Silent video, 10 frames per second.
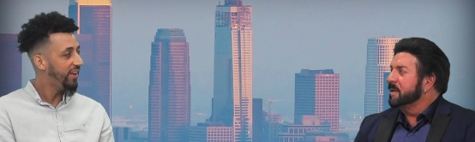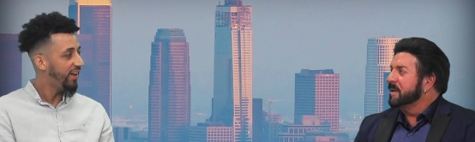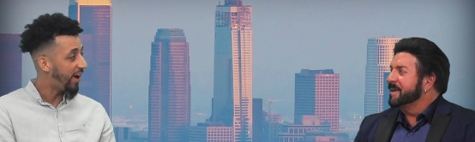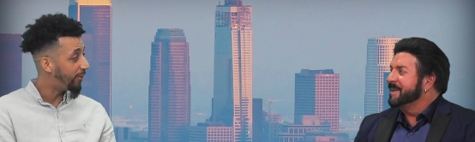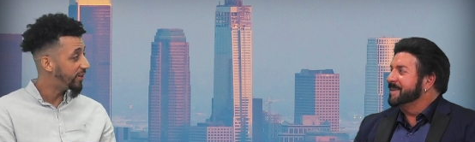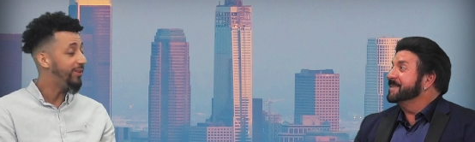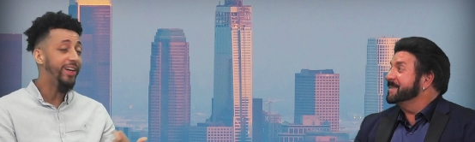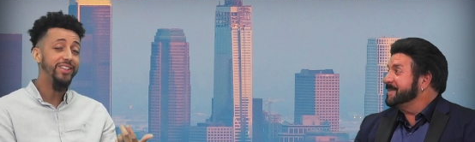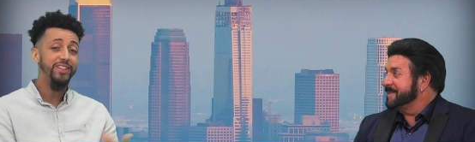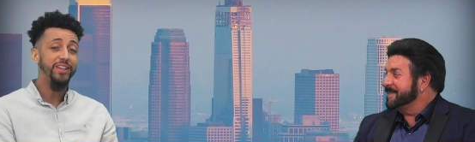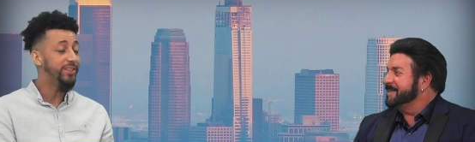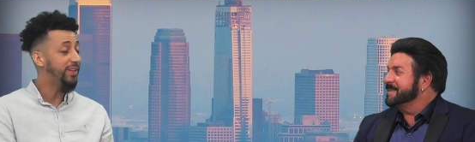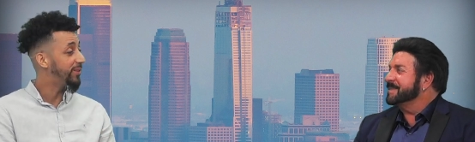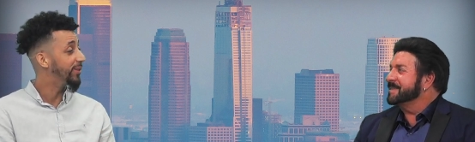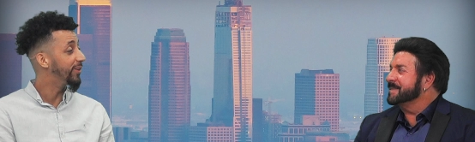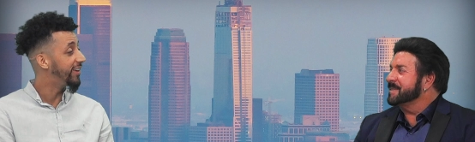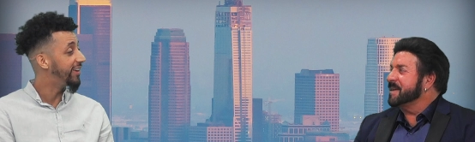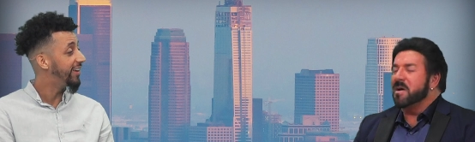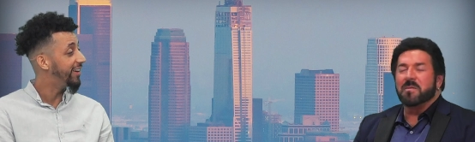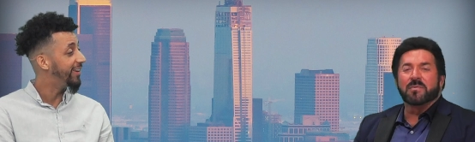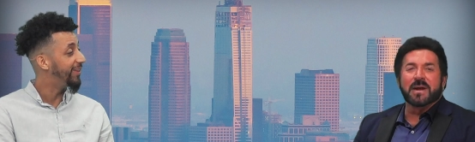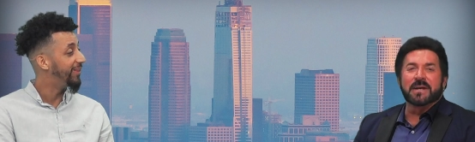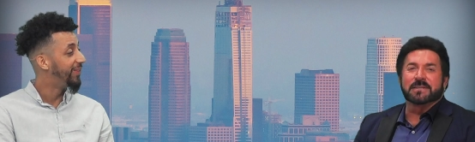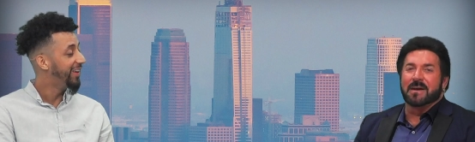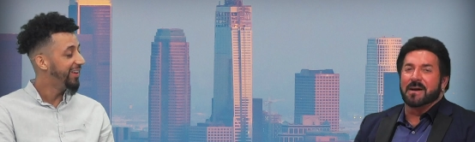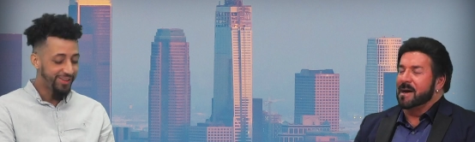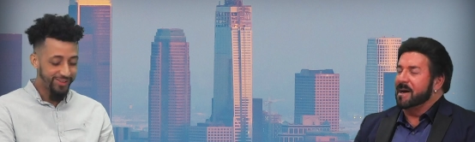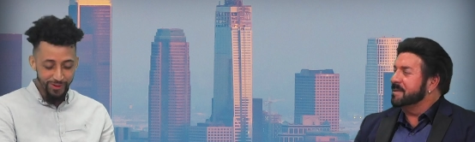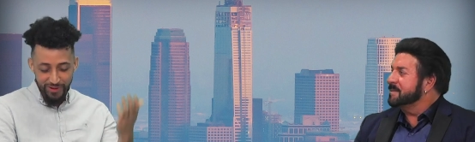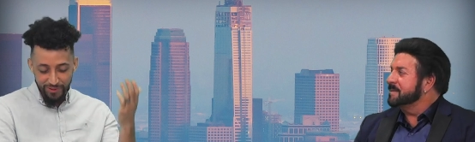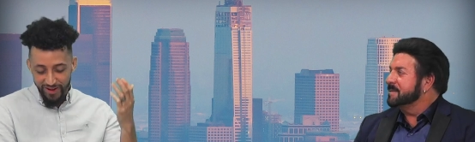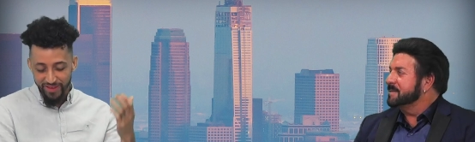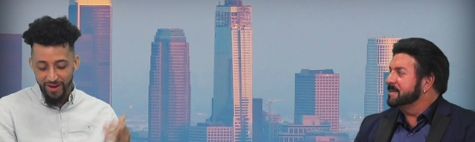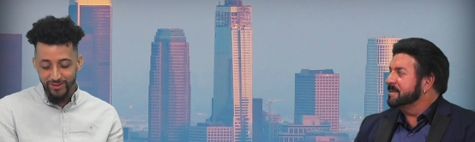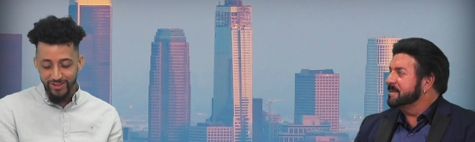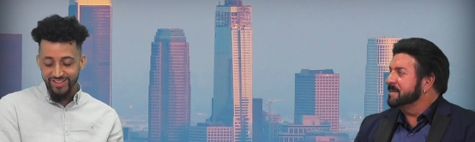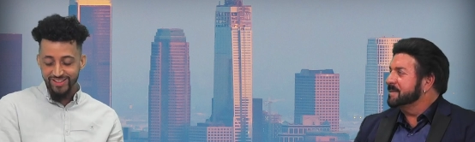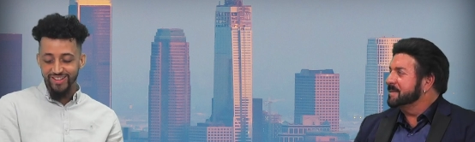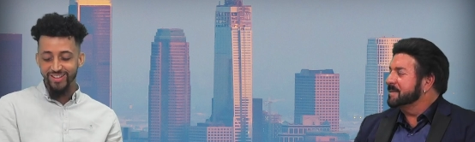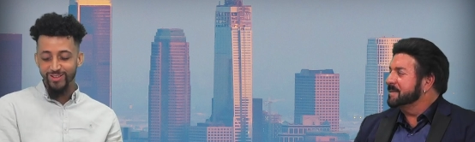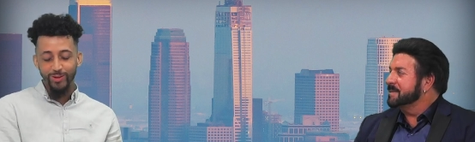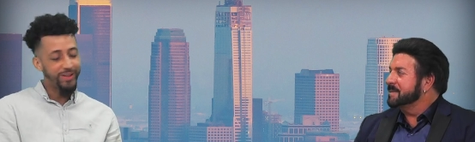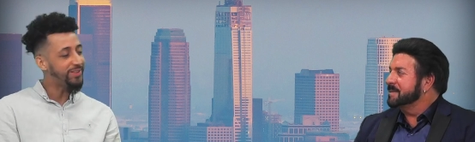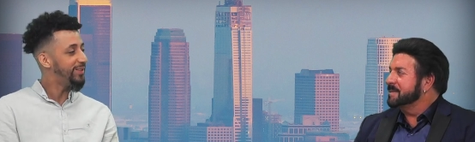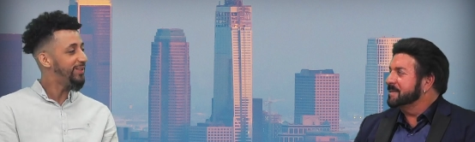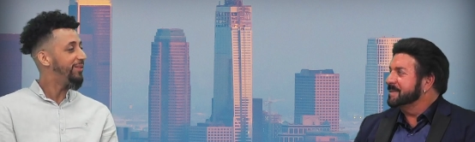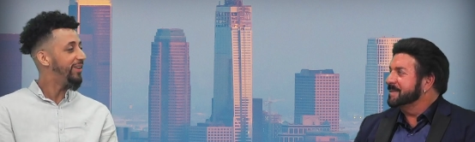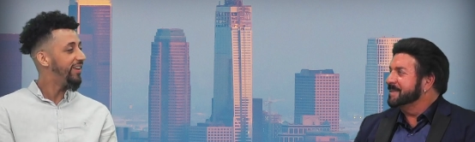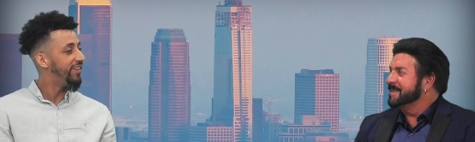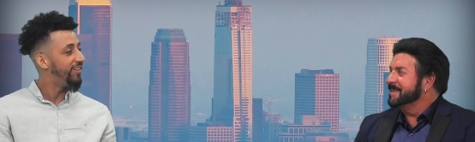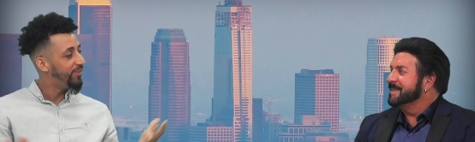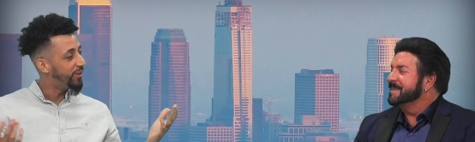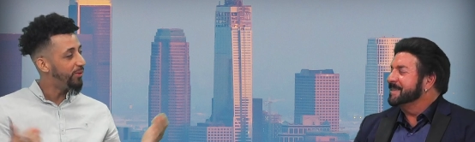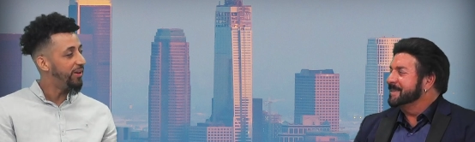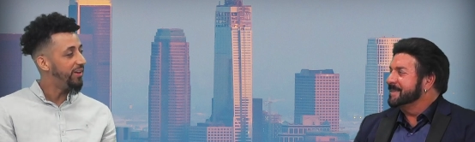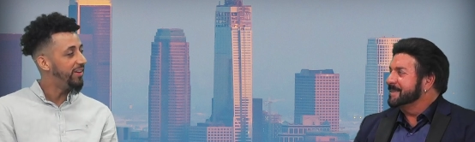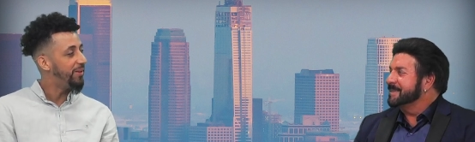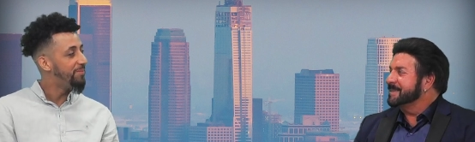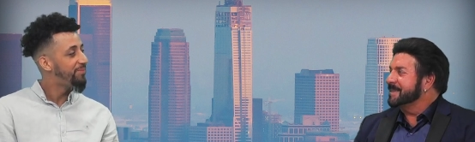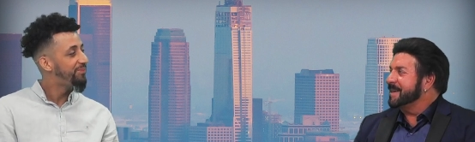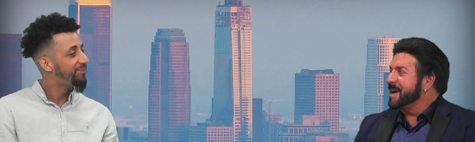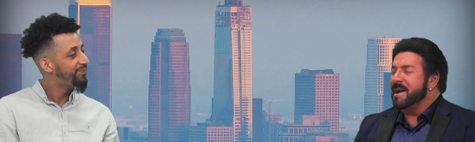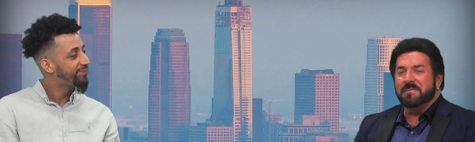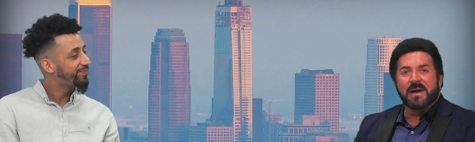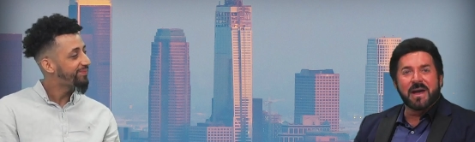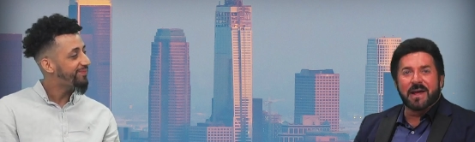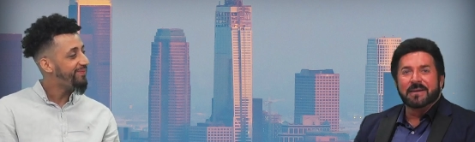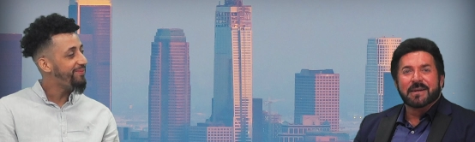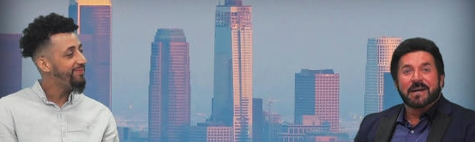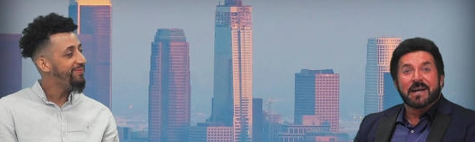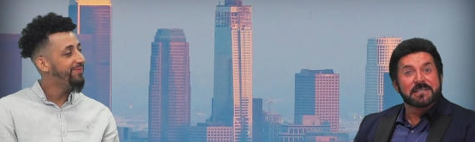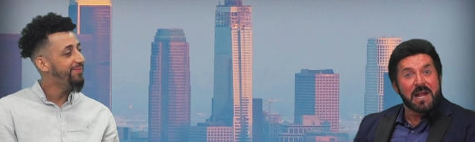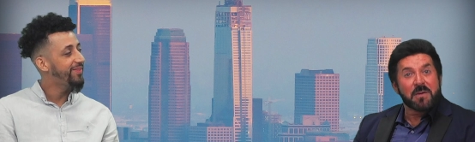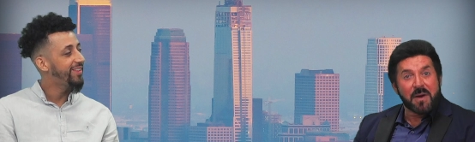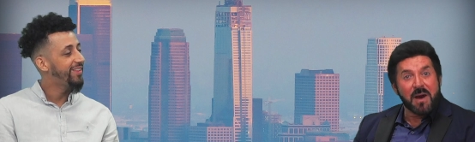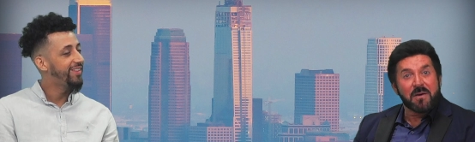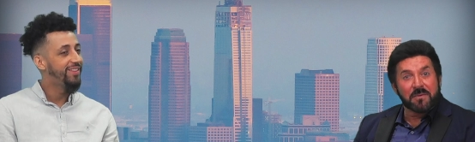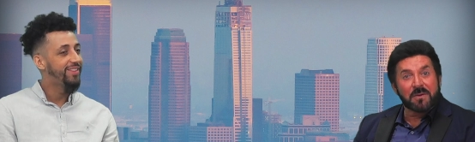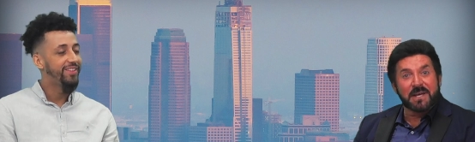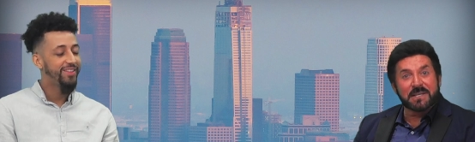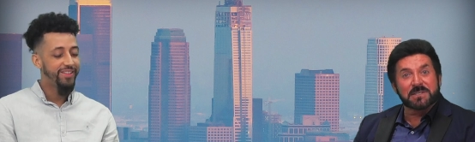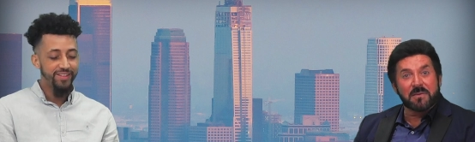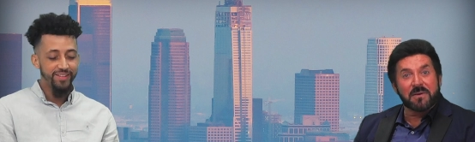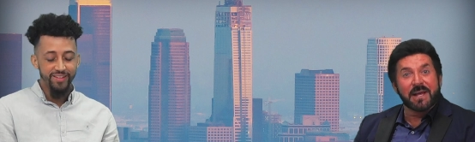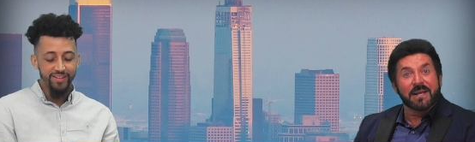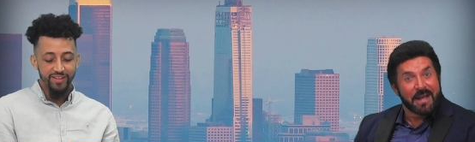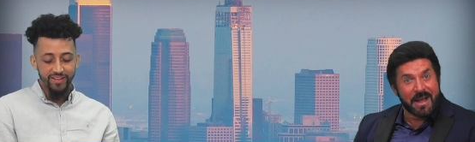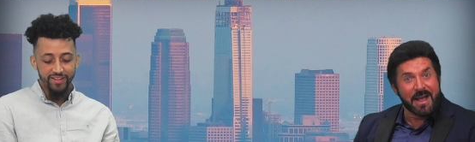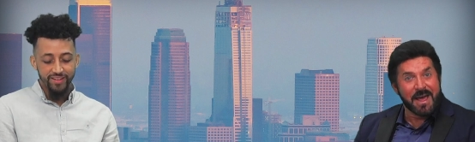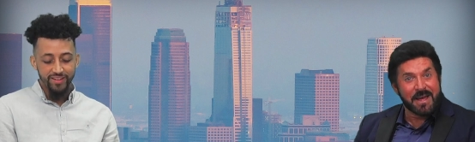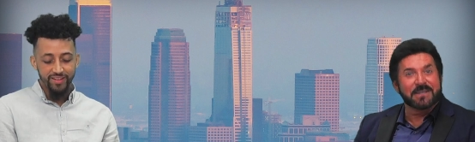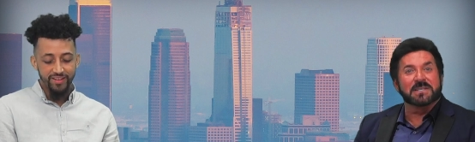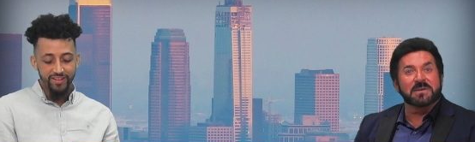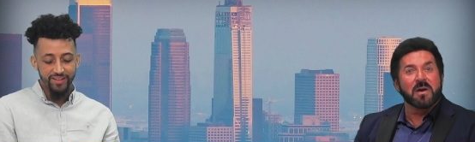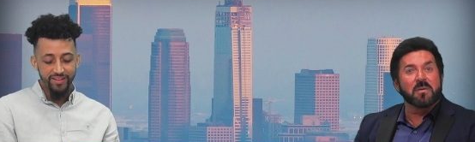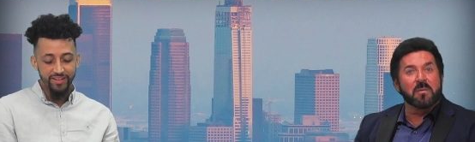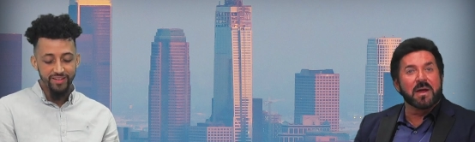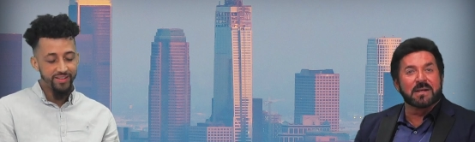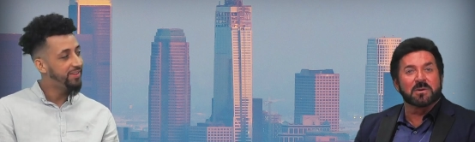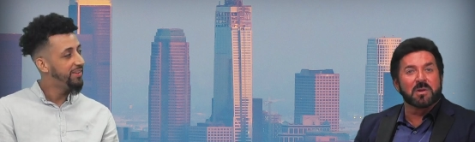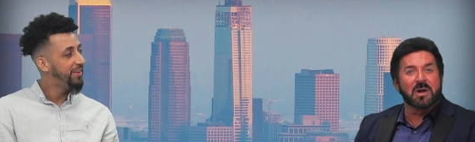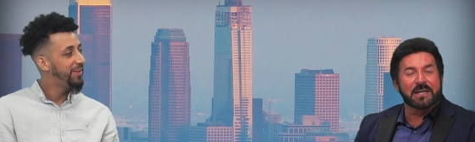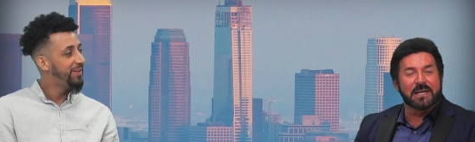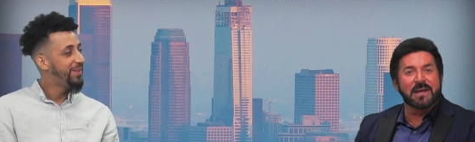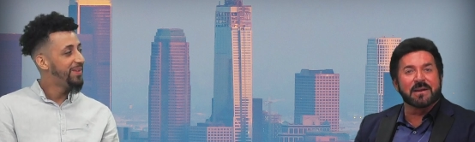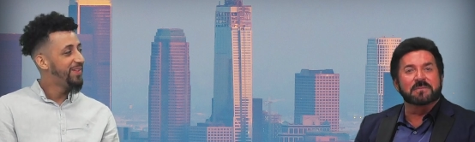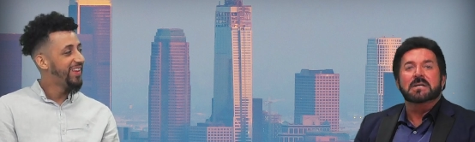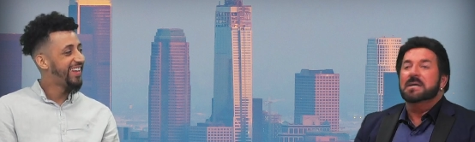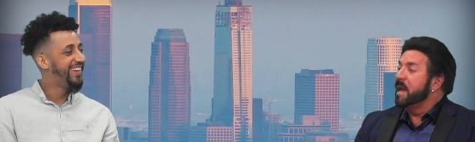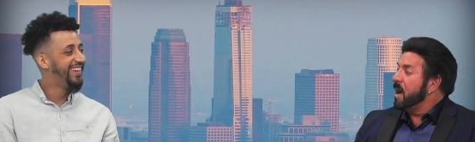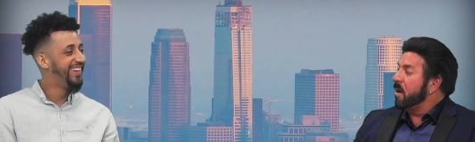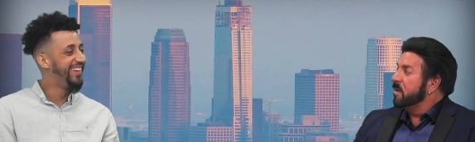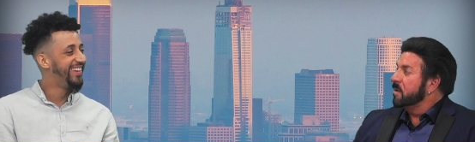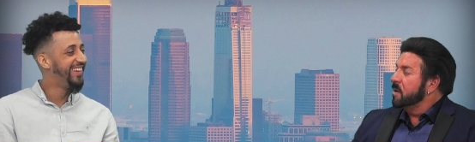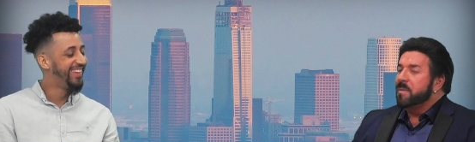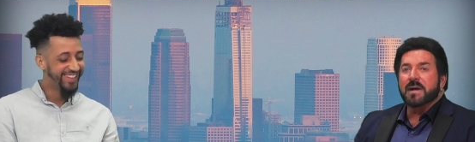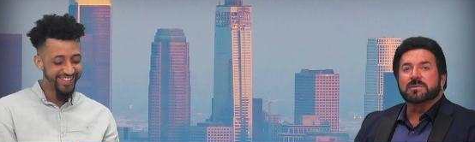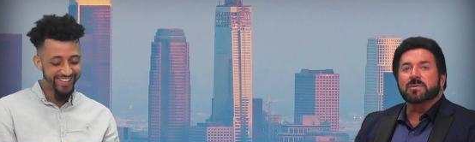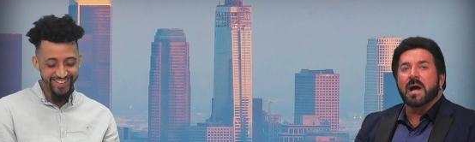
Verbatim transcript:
Speaker 1: I went to. He actually gave his life to the Lord. Oh, uh, praise God. So, anyway, that was uh, 2007, and here we are today.
Speaker 2: Amen. Isn't that a powerful testimony? Huh? You see why we waited so long to get them. Now, Pastor, I